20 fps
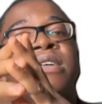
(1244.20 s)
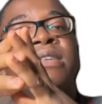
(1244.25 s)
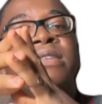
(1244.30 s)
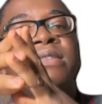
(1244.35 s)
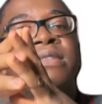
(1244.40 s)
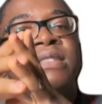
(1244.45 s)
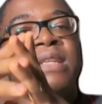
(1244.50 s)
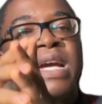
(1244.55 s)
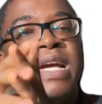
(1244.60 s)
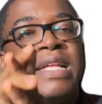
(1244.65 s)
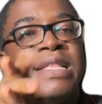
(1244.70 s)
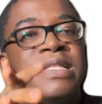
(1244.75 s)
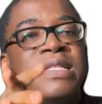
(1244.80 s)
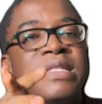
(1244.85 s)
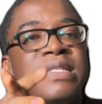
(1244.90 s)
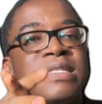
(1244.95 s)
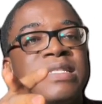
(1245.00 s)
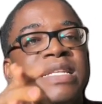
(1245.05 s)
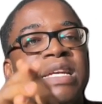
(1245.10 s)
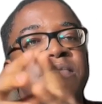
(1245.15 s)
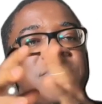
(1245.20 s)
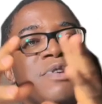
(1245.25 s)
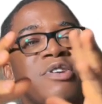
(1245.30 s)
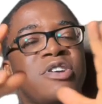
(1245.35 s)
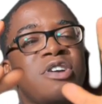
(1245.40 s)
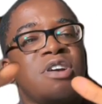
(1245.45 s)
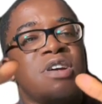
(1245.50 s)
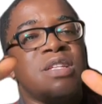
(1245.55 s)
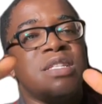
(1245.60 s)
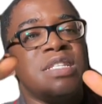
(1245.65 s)
then
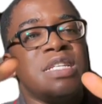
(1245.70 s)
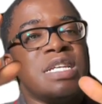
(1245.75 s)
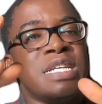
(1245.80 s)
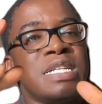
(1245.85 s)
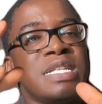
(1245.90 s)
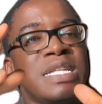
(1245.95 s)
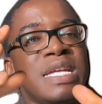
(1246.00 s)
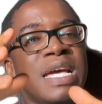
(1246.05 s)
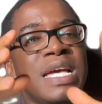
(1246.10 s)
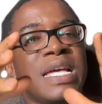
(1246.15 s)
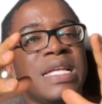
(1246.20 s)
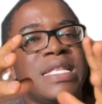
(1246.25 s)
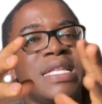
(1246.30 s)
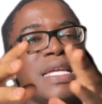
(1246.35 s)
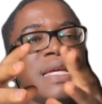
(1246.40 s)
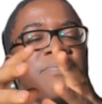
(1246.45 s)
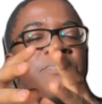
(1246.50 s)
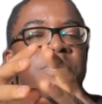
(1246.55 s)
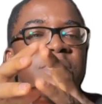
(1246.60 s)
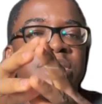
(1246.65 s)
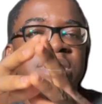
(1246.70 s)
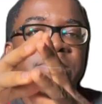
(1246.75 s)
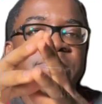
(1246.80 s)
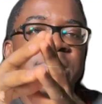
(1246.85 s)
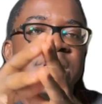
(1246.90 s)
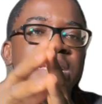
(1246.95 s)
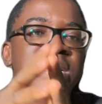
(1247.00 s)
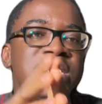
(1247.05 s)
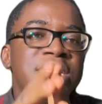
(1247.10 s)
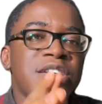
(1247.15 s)
the
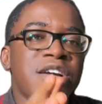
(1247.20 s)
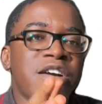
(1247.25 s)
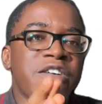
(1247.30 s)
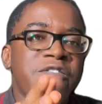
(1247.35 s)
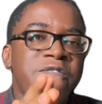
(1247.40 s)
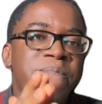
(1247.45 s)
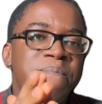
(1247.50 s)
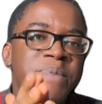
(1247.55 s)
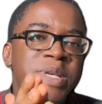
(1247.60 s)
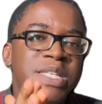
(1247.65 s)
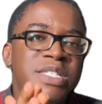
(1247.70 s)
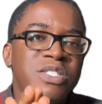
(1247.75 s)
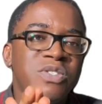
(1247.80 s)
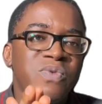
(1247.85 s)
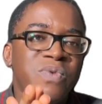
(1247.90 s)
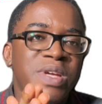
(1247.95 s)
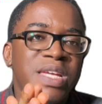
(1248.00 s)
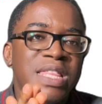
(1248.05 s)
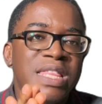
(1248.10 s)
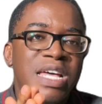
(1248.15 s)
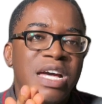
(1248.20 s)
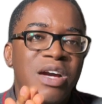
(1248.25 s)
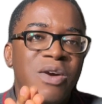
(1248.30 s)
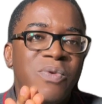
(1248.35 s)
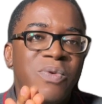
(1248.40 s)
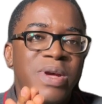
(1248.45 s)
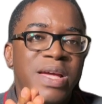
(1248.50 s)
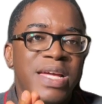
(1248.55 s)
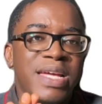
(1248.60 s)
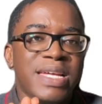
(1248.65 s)
possibility of peace will
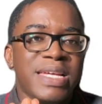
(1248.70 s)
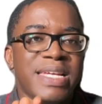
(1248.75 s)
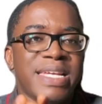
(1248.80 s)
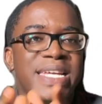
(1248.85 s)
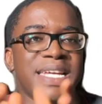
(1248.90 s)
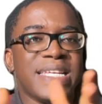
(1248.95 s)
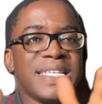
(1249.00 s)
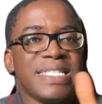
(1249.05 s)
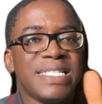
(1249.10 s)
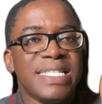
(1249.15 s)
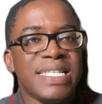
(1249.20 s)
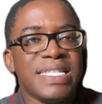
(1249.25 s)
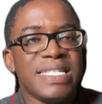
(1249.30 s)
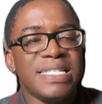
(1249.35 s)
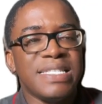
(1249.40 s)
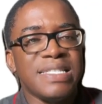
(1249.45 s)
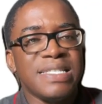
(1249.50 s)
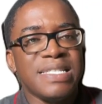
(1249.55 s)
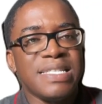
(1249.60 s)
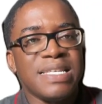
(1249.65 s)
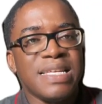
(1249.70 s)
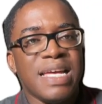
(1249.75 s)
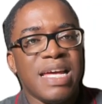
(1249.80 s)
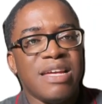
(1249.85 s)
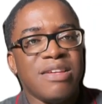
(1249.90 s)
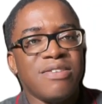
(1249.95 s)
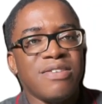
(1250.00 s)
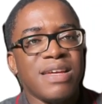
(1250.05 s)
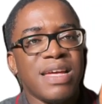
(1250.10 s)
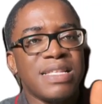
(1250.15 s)
now exist.
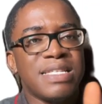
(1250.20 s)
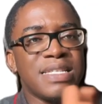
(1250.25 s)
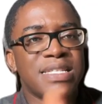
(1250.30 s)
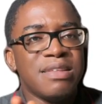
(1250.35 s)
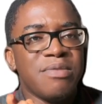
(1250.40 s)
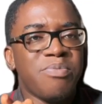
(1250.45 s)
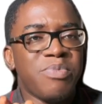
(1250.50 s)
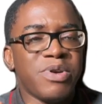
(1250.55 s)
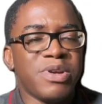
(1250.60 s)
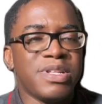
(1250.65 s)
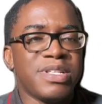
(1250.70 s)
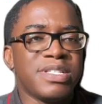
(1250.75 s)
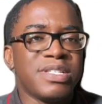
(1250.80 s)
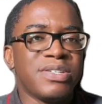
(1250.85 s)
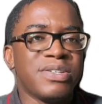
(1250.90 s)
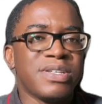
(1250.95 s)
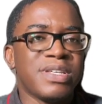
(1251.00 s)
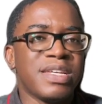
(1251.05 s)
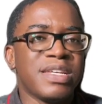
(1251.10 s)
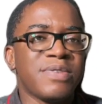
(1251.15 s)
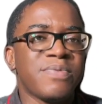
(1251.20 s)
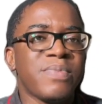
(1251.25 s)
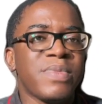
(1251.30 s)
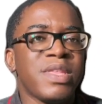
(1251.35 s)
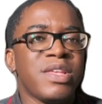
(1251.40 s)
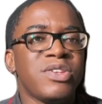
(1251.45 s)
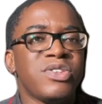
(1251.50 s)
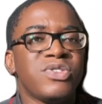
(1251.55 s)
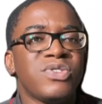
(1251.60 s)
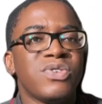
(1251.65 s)
Are you getting the point? Okay.
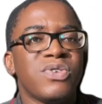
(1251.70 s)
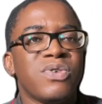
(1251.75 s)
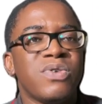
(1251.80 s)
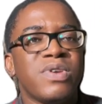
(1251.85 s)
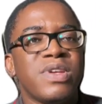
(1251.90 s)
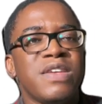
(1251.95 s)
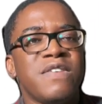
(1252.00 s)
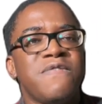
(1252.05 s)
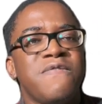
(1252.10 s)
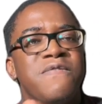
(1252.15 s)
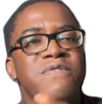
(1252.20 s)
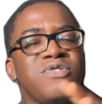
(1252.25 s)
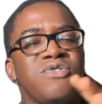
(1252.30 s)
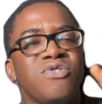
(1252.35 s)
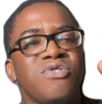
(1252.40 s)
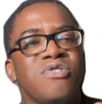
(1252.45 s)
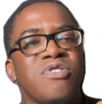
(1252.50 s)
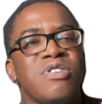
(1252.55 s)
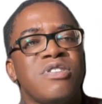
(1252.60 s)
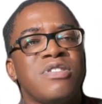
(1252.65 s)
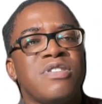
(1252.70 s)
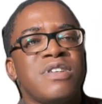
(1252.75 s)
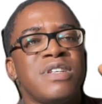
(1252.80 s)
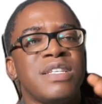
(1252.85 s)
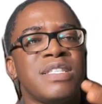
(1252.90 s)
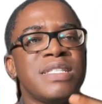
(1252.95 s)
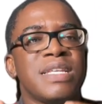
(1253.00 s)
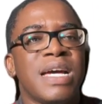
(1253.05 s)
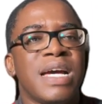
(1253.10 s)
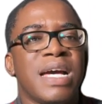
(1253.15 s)
So if two
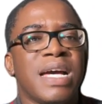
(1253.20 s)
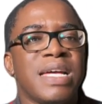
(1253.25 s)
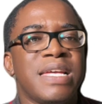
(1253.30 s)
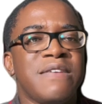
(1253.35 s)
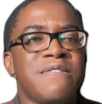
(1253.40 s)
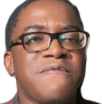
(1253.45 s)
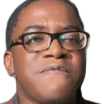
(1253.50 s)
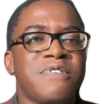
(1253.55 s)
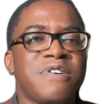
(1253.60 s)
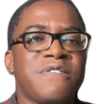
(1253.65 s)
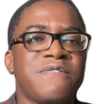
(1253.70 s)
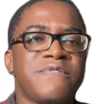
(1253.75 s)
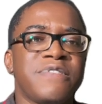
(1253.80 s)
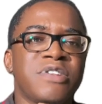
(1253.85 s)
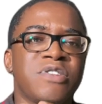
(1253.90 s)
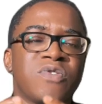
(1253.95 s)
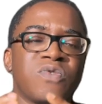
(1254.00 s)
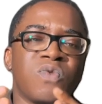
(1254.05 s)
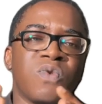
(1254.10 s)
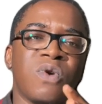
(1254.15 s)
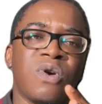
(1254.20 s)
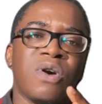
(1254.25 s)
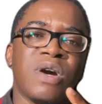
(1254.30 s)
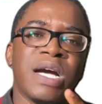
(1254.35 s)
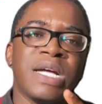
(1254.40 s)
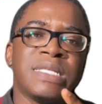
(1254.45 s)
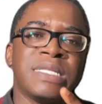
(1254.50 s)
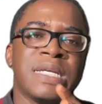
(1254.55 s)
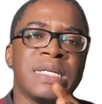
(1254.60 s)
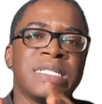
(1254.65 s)
countries are involved in war
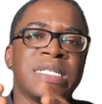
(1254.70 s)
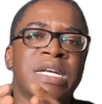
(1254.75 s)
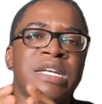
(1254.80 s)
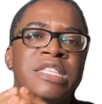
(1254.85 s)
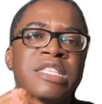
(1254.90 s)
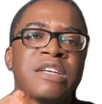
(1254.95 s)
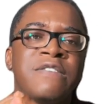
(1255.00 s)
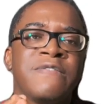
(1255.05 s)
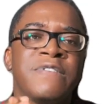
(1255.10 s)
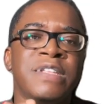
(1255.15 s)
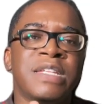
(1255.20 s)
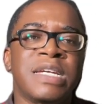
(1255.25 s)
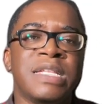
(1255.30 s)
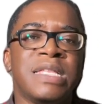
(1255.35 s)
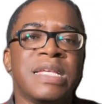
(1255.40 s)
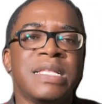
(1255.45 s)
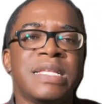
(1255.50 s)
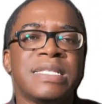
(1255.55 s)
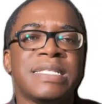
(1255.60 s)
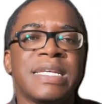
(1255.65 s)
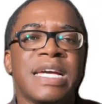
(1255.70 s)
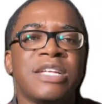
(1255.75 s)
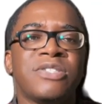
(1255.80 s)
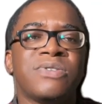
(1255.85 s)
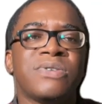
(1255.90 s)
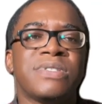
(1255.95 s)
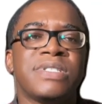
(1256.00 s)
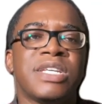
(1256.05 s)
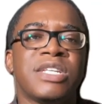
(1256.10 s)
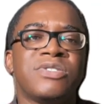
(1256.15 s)
and at the end of the day they decide
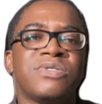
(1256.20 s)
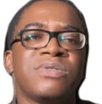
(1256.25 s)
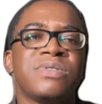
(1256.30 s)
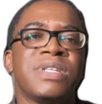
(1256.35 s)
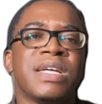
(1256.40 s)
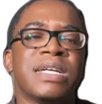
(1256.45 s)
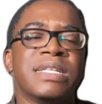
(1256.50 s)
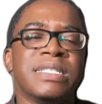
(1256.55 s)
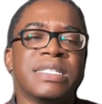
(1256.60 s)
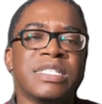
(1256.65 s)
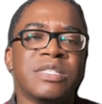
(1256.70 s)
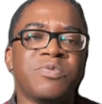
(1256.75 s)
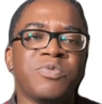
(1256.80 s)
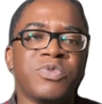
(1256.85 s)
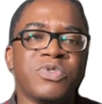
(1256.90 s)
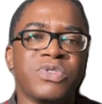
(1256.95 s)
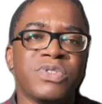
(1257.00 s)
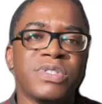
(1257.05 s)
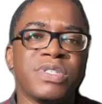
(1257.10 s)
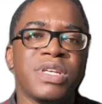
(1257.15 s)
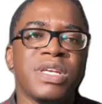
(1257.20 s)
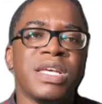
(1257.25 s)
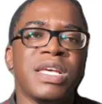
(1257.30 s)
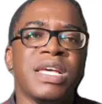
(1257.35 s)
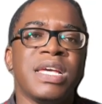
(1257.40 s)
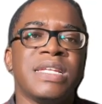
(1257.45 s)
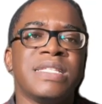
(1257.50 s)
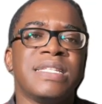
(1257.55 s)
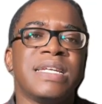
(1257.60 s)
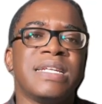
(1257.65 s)
to settle their disputes,
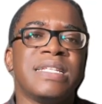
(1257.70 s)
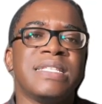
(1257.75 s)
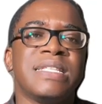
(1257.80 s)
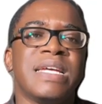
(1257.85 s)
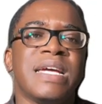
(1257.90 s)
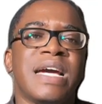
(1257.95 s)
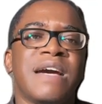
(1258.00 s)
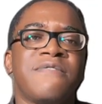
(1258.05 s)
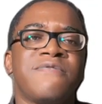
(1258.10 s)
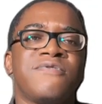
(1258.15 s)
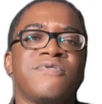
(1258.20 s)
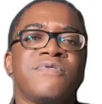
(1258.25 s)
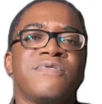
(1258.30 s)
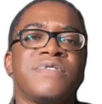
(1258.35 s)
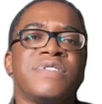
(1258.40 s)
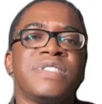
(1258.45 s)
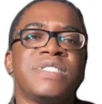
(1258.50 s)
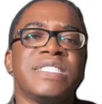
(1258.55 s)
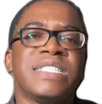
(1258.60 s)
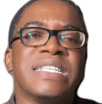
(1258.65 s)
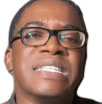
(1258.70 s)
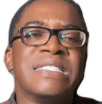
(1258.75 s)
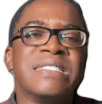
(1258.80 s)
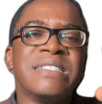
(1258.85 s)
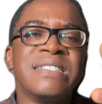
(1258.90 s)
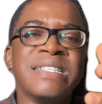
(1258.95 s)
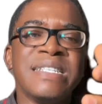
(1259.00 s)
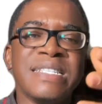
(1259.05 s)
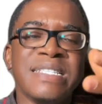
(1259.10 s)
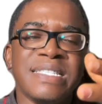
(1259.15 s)
then they have to reach a
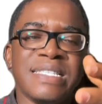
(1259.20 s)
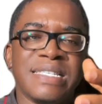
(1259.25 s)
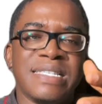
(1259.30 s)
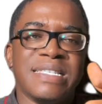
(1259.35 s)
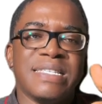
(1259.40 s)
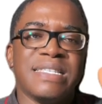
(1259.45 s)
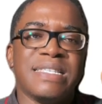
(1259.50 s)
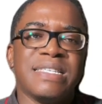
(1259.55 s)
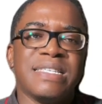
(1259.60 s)
treaty